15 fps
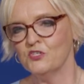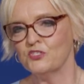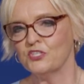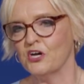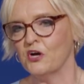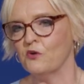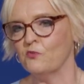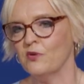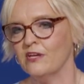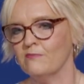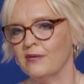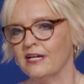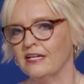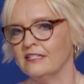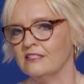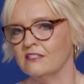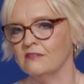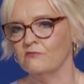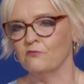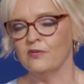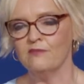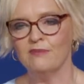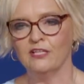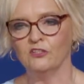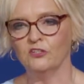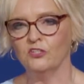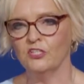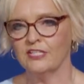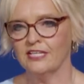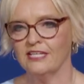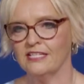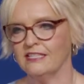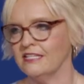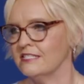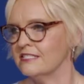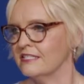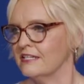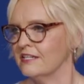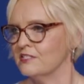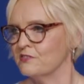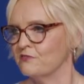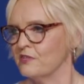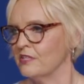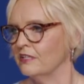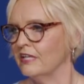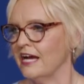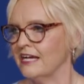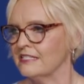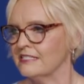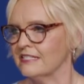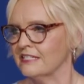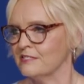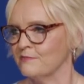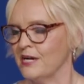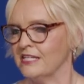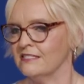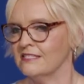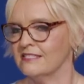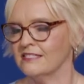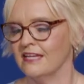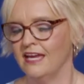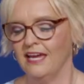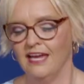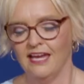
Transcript: So we've been looking at these things for the last 6 months,